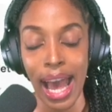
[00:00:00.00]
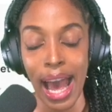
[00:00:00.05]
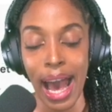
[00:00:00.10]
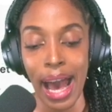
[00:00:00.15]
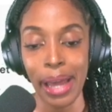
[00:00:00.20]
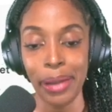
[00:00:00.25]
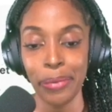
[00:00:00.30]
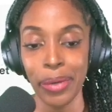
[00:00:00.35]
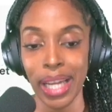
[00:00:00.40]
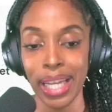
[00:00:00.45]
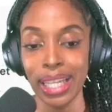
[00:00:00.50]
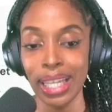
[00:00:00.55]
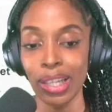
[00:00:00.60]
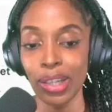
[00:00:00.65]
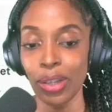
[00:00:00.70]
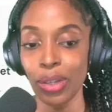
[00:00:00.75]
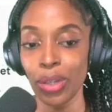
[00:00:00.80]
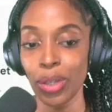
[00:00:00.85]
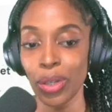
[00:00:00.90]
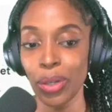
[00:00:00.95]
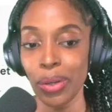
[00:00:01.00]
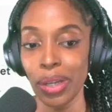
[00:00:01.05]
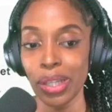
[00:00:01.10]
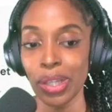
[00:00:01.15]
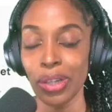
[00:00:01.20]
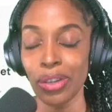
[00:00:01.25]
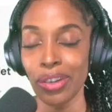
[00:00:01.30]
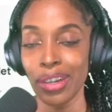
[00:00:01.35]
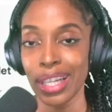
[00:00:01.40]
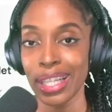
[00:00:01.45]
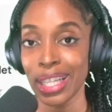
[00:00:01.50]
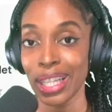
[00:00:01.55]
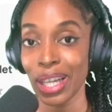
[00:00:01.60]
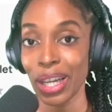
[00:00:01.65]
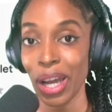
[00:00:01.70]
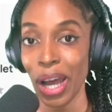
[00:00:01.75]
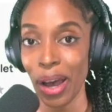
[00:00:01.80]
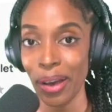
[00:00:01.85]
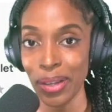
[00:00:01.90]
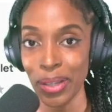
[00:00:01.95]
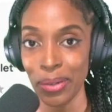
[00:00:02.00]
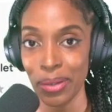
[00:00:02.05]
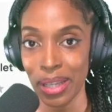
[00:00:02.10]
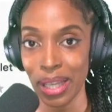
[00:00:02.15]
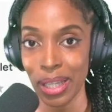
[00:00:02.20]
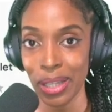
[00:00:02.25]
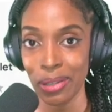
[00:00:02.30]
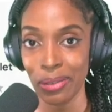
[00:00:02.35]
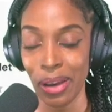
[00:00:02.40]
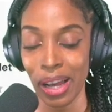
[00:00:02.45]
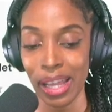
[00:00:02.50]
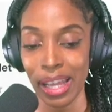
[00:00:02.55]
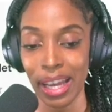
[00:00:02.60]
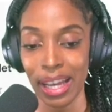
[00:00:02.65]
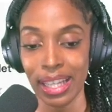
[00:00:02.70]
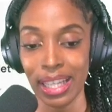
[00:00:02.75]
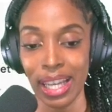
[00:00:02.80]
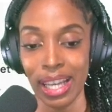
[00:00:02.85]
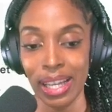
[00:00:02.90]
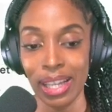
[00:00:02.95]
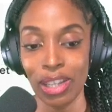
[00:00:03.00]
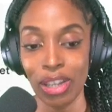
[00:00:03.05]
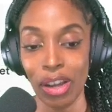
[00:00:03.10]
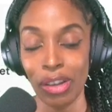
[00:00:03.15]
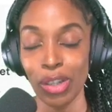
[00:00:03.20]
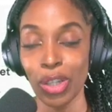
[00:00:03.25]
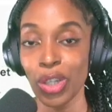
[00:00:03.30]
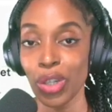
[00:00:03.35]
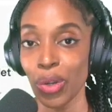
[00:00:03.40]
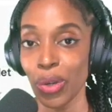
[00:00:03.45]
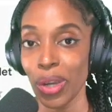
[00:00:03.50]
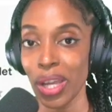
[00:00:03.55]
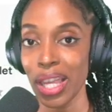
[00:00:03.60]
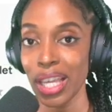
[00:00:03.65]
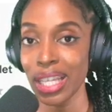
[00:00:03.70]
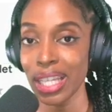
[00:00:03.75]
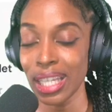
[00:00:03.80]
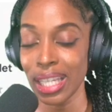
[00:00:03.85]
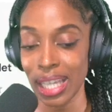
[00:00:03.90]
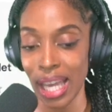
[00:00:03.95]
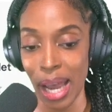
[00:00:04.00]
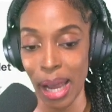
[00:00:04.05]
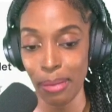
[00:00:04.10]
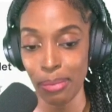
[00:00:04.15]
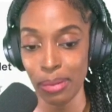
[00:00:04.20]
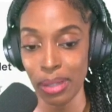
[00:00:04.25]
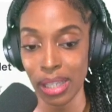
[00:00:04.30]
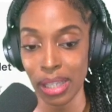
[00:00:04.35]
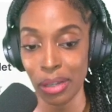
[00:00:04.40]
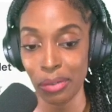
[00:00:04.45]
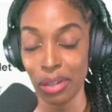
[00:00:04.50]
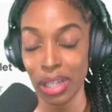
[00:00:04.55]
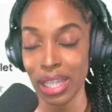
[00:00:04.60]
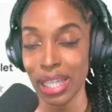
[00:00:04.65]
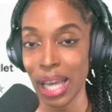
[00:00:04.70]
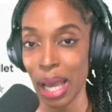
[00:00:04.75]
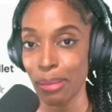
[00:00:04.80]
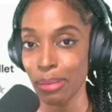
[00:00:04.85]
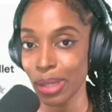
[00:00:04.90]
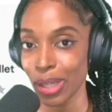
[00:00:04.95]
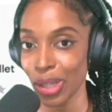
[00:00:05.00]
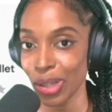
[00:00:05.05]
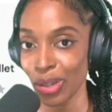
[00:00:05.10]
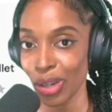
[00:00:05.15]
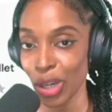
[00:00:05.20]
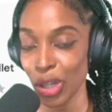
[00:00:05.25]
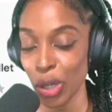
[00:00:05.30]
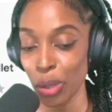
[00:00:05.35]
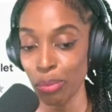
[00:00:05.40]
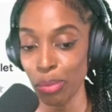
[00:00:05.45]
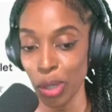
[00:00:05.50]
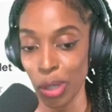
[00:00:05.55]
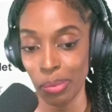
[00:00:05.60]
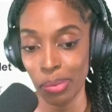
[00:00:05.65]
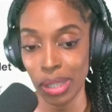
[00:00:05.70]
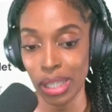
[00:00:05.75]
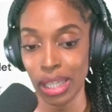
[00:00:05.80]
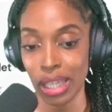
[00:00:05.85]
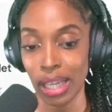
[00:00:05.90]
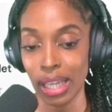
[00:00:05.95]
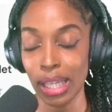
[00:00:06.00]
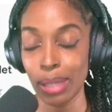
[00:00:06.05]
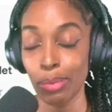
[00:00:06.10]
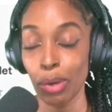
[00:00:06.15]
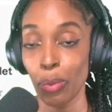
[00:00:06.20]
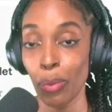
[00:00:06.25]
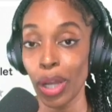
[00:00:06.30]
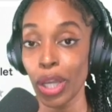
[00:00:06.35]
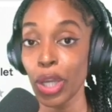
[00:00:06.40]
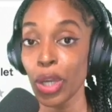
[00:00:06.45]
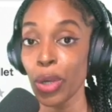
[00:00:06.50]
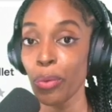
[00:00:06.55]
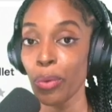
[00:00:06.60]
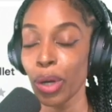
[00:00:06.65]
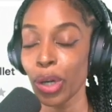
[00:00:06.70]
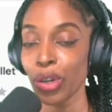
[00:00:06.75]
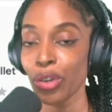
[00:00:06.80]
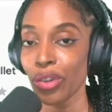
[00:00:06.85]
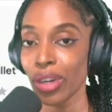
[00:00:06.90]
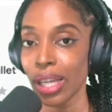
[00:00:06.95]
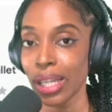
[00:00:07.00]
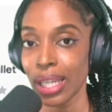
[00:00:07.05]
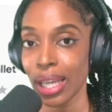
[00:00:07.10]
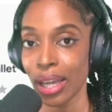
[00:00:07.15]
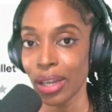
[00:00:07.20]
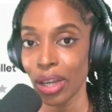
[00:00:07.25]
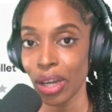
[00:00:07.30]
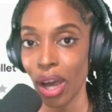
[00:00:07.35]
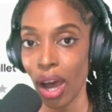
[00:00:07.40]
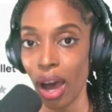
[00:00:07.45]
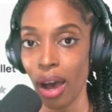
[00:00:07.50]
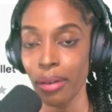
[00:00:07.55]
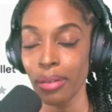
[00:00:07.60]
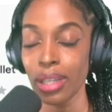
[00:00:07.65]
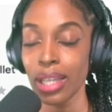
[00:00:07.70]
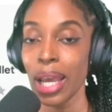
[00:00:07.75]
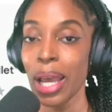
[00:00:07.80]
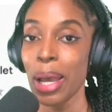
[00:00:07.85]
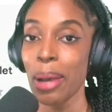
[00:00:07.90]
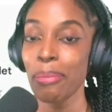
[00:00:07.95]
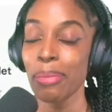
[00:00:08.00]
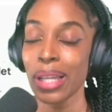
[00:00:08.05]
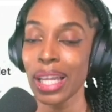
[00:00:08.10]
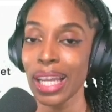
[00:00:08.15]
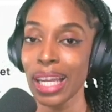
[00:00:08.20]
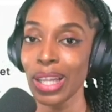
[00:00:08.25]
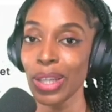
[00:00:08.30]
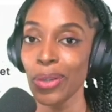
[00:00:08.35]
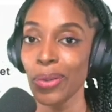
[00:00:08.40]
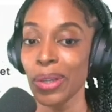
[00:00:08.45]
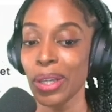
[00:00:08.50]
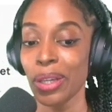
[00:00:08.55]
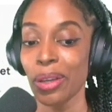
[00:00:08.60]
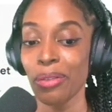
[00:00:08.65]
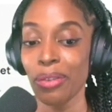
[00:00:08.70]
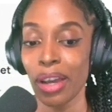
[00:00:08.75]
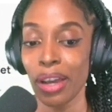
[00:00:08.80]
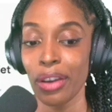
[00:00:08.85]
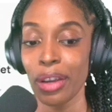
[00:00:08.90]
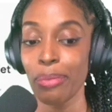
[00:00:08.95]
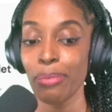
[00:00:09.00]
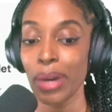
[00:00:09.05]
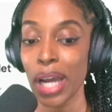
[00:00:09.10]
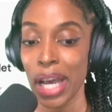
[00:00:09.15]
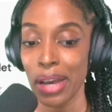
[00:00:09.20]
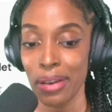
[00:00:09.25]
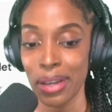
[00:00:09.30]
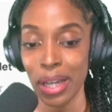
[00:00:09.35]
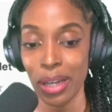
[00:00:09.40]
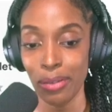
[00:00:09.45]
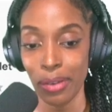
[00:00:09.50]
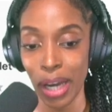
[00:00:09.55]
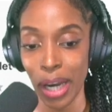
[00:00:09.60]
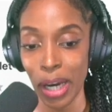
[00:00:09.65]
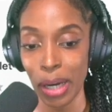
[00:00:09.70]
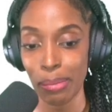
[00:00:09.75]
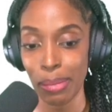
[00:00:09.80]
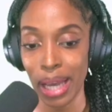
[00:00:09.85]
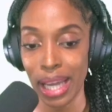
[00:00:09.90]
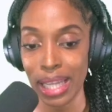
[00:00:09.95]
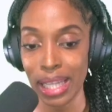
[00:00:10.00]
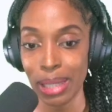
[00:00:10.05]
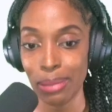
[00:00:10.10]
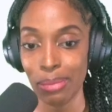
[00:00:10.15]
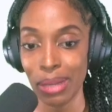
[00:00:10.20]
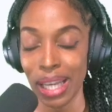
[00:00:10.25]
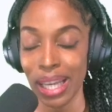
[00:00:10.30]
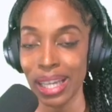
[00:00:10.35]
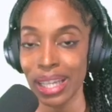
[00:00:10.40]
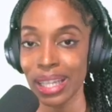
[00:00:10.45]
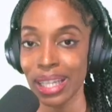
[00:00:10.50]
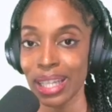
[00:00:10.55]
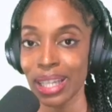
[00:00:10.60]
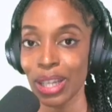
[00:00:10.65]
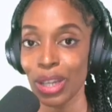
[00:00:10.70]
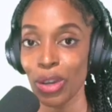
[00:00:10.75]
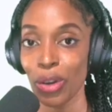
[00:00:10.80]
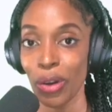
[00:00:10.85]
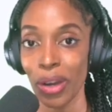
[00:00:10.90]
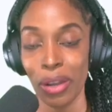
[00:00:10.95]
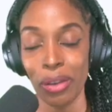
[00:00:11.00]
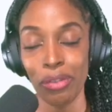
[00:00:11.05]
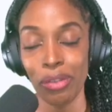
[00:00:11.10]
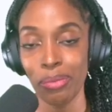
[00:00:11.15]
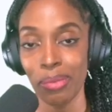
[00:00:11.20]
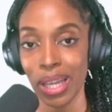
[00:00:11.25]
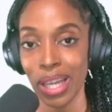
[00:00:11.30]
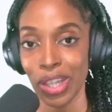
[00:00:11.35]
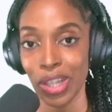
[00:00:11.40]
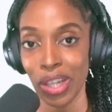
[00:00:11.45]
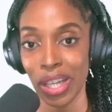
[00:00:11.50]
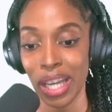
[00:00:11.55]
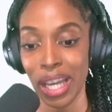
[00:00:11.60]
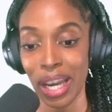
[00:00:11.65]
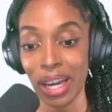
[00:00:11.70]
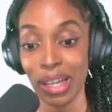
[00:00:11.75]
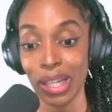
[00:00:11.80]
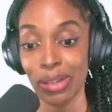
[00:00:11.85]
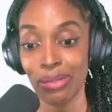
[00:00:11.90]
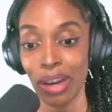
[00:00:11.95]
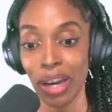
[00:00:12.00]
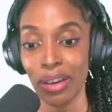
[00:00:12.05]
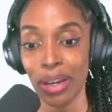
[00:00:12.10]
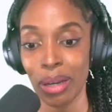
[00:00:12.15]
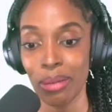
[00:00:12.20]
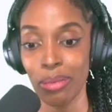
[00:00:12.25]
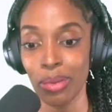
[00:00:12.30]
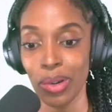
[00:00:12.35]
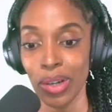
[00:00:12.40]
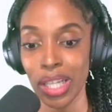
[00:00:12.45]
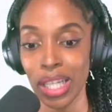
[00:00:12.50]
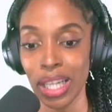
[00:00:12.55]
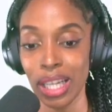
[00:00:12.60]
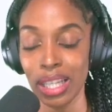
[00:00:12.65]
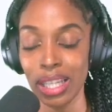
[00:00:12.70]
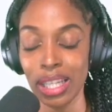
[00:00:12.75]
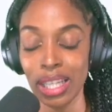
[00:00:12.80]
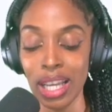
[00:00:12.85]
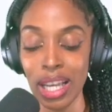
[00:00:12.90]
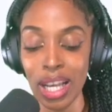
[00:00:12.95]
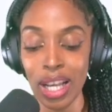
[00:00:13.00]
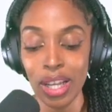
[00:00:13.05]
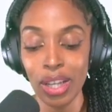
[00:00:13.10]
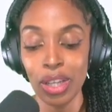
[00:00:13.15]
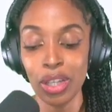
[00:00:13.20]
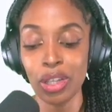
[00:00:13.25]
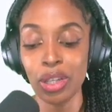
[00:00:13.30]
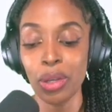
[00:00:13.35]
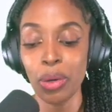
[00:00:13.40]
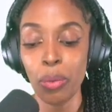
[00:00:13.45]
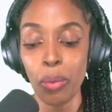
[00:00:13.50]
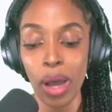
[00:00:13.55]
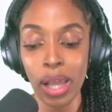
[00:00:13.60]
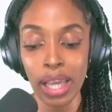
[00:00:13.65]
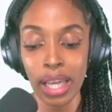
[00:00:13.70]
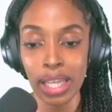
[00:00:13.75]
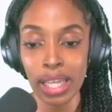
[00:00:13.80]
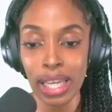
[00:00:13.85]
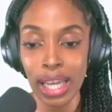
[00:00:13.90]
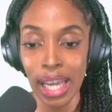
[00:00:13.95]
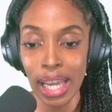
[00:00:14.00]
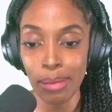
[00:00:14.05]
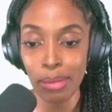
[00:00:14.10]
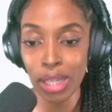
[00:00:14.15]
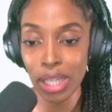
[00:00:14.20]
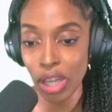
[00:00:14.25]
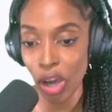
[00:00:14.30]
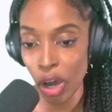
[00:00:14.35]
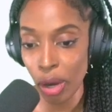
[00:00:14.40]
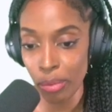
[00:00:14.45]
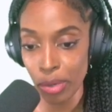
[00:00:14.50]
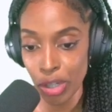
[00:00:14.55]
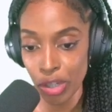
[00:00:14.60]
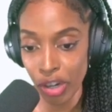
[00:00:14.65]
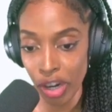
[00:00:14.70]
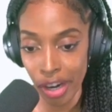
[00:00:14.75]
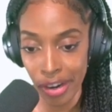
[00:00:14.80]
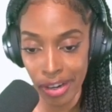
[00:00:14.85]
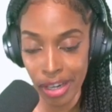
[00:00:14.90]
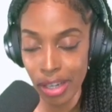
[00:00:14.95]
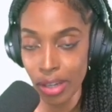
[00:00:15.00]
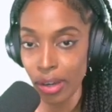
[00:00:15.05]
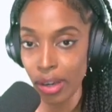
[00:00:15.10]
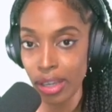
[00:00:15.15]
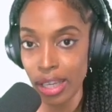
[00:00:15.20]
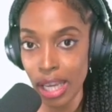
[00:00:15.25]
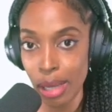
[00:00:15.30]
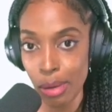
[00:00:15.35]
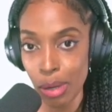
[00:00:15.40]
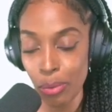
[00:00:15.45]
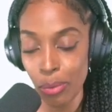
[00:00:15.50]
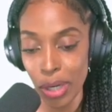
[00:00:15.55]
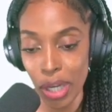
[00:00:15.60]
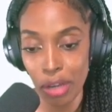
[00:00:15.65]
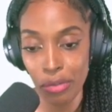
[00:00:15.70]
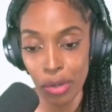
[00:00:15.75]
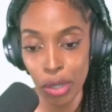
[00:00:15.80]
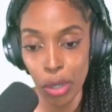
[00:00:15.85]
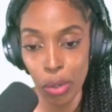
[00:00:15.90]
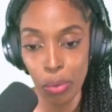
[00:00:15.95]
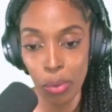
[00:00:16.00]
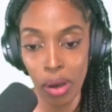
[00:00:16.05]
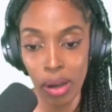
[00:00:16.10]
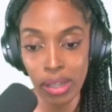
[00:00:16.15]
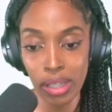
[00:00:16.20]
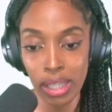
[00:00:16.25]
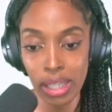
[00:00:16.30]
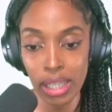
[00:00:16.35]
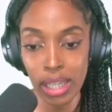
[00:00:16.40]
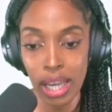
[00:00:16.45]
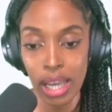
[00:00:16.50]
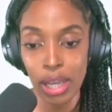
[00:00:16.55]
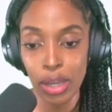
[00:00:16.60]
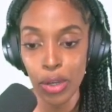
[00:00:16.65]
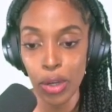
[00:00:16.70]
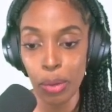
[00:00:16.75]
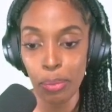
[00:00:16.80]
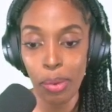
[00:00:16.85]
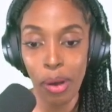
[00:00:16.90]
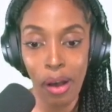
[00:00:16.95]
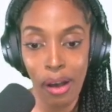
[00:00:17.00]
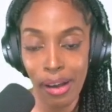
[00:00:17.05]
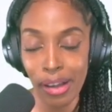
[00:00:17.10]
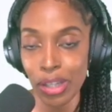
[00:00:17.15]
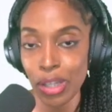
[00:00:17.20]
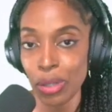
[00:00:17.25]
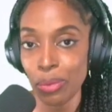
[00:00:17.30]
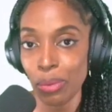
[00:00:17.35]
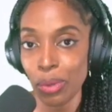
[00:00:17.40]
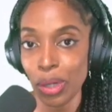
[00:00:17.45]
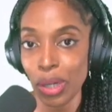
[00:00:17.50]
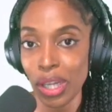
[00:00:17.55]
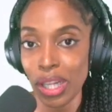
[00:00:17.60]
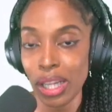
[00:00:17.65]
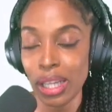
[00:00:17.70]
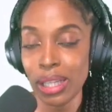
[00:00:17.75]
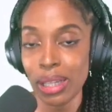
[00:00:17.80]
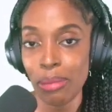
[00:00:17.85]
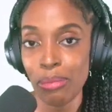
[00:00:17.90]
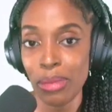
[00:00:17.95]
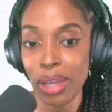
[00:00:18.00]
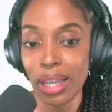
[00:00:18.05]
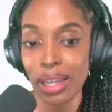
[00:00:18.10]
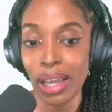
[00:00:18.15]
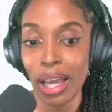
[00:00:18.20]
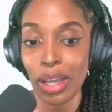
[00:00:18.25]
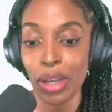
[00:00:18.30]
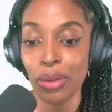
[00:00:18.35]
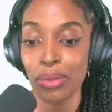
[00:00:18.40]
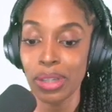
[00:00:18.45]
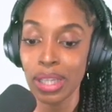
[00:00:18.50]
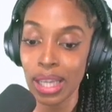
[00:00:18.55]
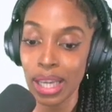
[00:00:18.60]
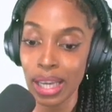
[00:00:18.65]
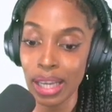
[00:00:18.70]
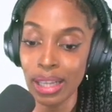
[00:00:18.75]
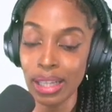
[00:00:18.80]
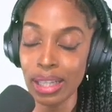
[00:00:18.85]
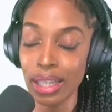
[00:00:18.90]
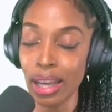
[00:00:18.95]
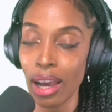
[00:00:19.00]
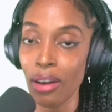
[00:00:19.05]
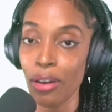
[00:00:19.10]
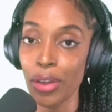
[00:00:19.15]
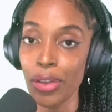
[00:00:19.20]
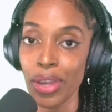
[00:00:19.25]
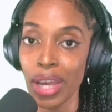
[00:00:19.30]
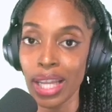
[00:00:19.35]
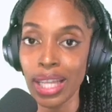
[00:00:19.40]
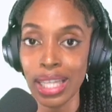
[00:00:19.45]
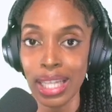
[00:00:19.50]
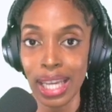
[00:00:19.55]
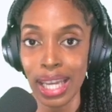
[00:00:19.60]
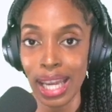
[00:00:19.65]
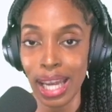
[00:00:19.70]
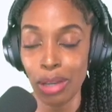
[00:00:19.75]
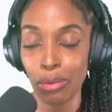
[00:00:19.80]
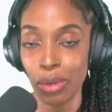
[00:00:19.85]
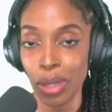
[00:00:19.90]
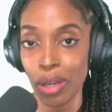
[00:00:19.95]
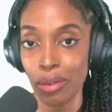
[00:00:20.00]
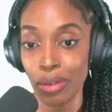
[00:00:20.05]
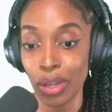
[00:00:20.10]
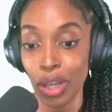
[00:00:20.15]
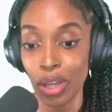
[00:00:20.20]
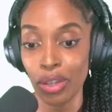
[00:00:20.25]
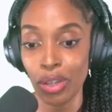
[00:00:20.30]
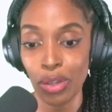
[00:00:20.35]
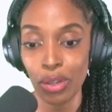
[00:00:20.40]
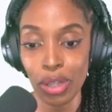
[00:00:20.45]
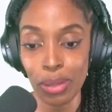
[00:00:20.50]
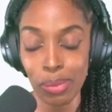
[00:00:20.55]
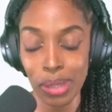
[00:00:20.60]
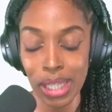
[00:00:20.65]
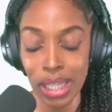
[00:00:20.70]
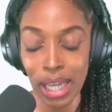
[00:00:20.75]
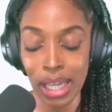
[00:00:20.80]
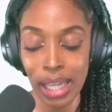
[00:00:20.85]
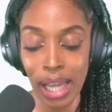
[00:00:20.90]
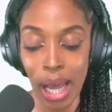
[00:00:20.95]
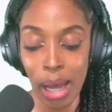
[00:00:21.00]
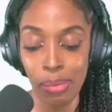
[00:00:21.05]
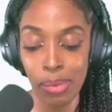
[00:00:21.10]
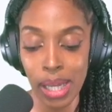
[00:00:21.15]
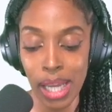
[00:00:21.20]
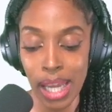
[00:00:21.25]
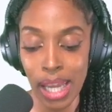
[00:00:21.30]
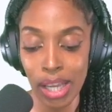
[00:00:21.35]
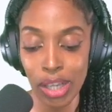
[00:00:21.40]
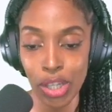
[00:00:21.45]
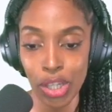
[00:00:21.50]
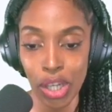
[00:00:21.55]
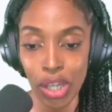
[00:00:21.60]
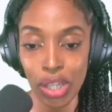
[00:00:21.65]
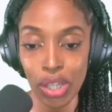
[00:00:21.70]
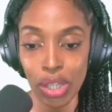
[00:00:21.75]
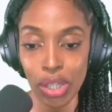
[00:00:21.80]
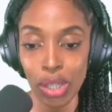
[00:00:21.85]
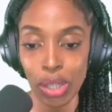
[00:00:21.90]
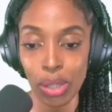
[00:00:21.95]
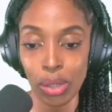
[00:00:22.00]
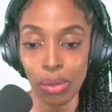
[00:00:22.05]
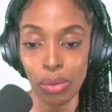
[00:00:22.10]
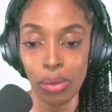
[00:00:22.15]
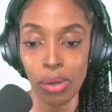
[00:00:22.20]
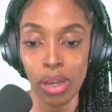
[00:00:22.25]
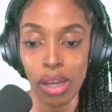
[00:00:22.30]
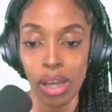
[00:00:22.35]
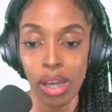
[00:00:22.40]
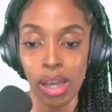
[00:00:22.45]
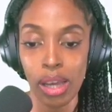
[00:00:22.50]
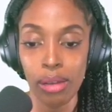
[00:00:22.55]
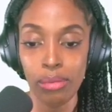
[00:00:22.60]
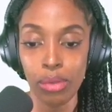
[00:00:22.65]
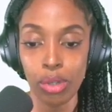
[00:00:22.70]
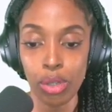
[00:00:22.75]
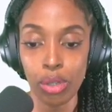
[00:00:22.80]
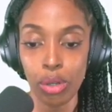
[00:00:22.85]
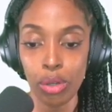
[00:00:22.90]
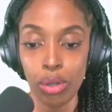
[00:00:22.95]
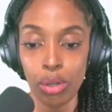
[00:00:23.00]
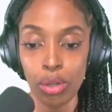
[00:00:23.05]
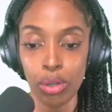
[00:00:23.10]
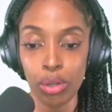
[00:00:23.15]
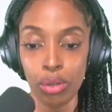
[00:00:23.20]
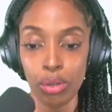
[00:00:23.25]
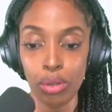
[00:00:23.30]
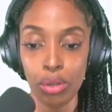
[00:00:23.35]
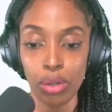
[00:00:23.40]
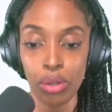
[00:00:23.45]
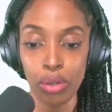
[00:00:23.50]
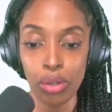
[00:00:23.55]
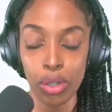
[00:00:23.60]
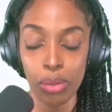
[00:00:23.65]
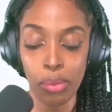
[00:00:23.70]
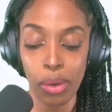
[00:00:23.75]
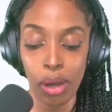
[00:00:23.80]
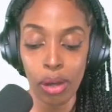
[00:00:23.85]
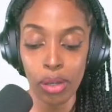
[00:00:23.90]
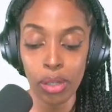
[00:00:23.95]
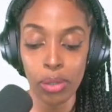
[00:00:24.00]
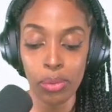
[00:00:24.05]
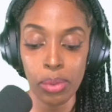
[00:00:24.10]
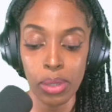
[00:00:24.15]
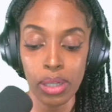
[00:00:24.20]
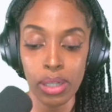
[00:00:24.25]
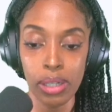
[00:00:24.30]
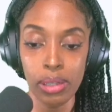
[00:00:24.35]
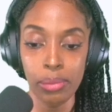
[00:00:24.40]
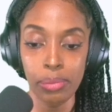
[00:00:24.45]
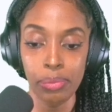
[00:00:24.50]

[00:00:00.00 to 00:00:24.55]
And what I need to do is create an account with this wallet. So I'll show you the steps for demonstration purposes, but when you are creating an account, please do it in a very private environment because your information here is very important. So the wallet name is arbitrary. You can name it whatever you want. Your password is something that you need to authenticate whenever you use particular applications. So I'm just gonna use a password.